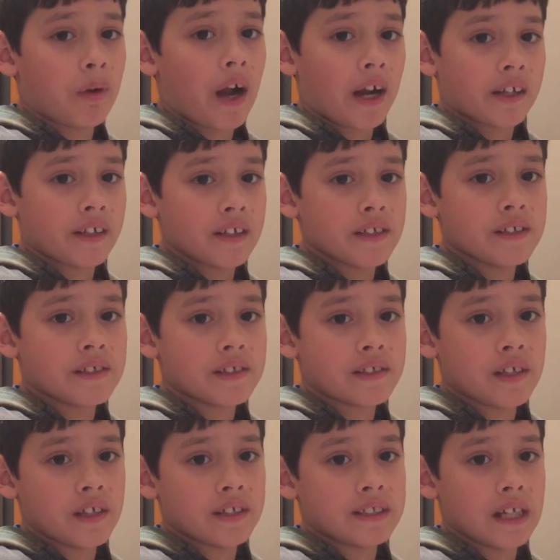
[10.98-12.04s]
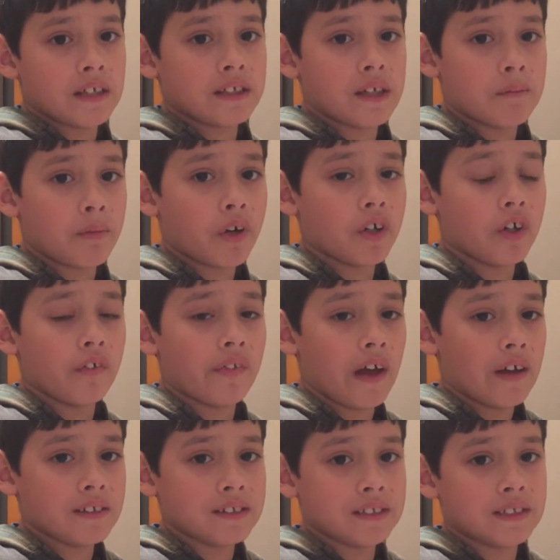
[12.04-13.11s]
practice in September
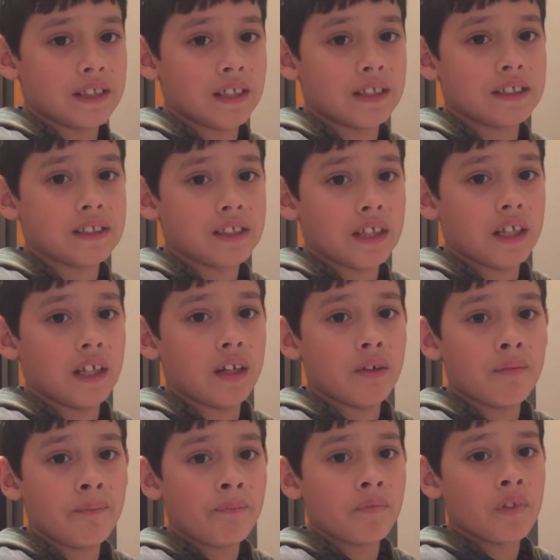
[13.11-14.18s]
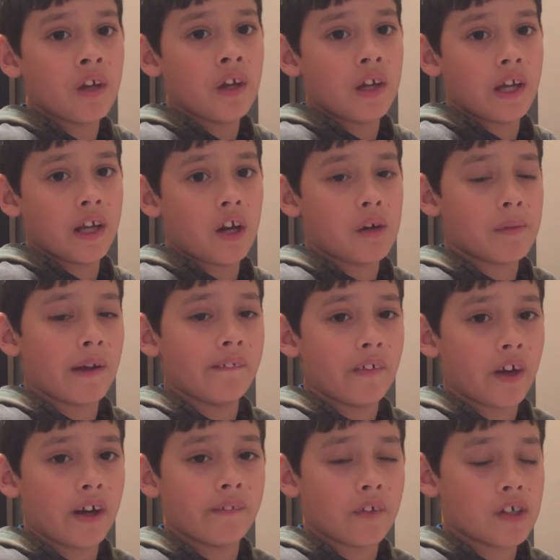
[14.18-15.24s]
2016, and on my
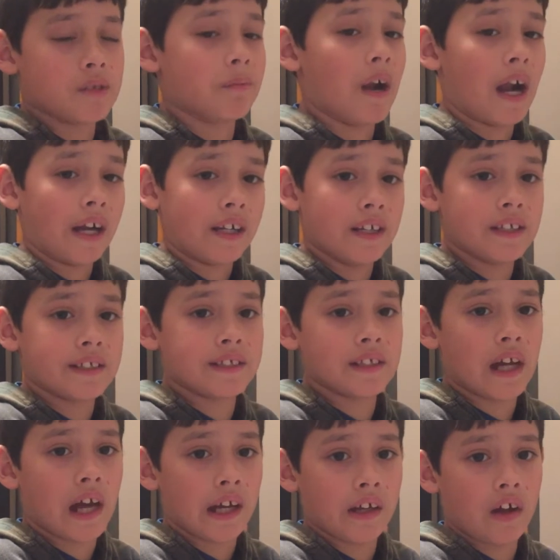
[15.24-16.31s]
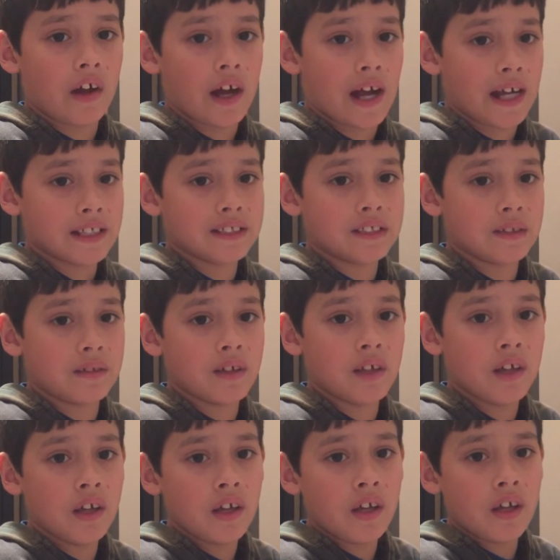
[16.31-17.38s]
very first practice I got asked
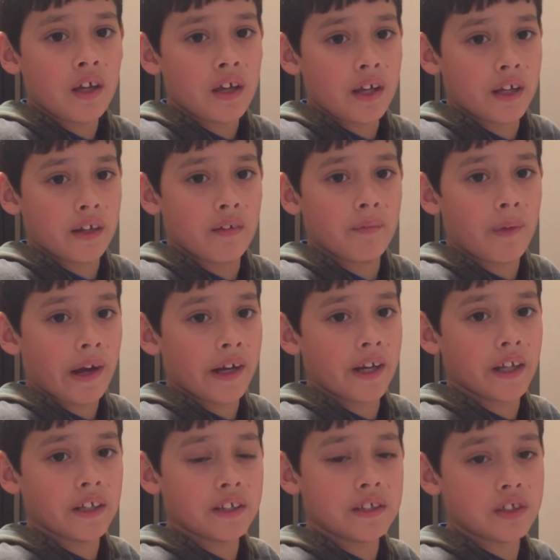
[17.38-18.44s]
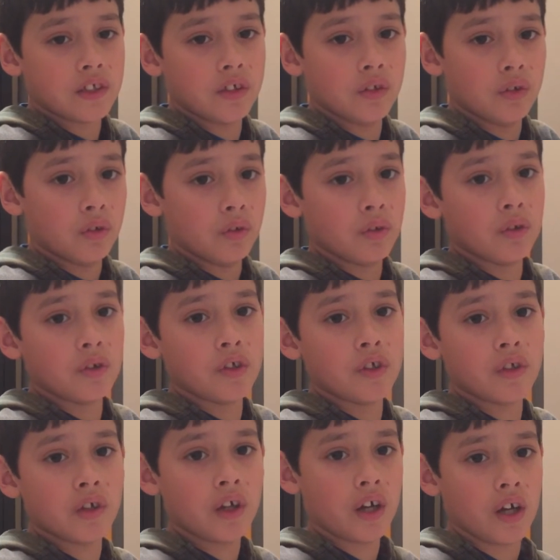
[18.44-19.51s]
and invited to
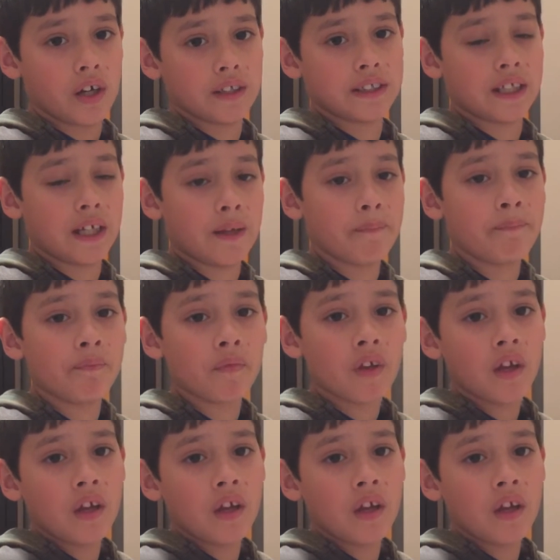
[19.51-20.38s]
a team,